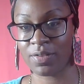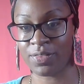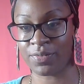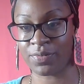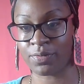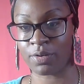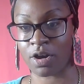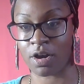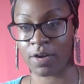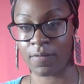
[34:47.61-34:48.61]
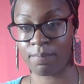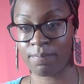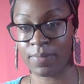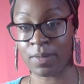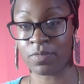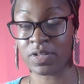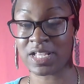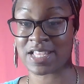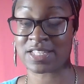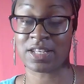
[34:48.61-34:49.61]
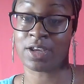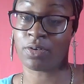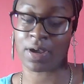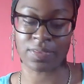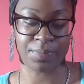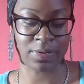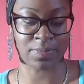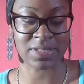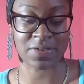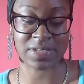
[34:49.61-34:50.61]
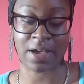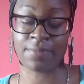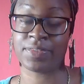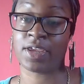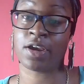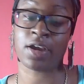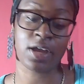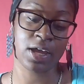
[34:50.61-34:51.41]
The Fool card. Them realizing they're going to have to put themselves out there